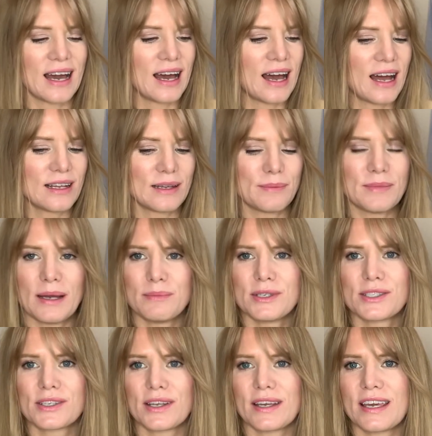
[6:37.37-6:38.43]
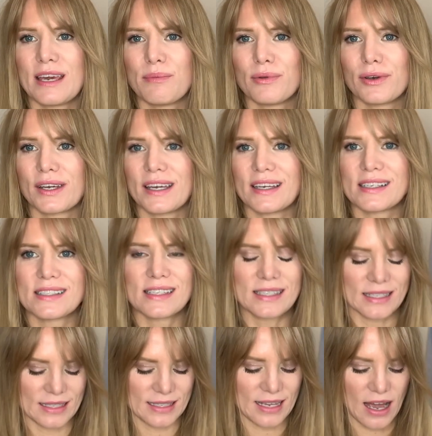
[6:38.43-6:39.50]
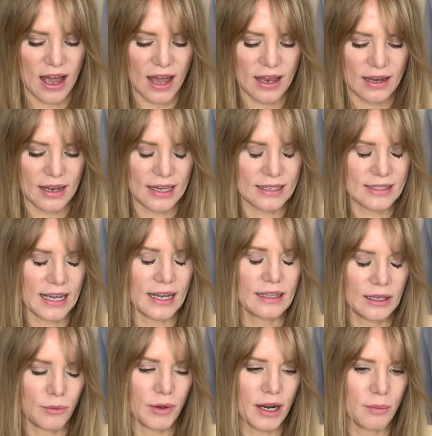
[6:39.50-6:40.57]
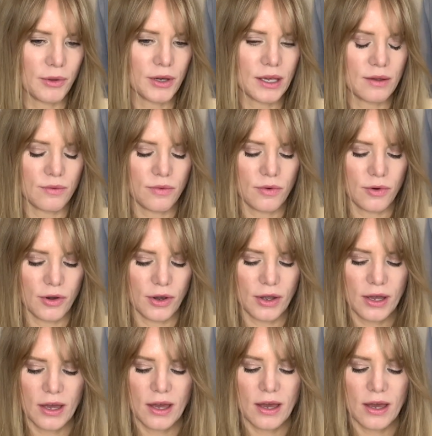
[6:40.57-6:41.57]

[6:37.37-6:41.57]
I'm just gonna keep looking because this is not exactly what I'm looking for.